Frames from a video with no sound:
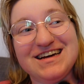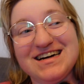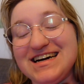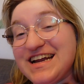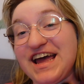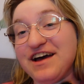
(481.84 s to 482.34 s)

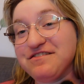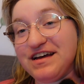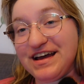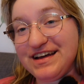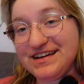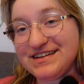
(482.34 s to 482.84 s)
at a
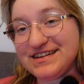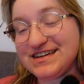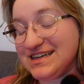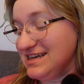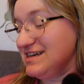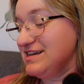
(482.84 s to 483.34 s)
cafe,
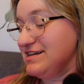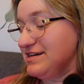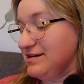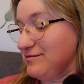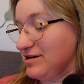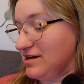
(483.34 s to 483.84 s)

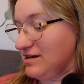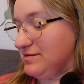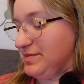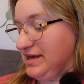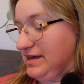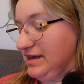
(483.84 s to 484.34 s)
and we're gonna
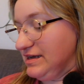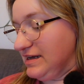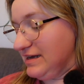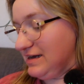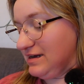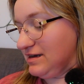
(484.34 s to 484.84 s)
be
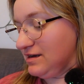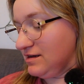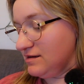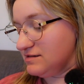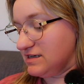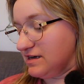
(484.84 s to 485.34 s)
knitting
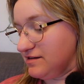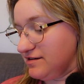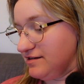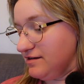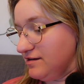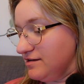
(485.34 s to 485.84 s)

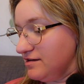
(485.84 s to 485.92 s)
together,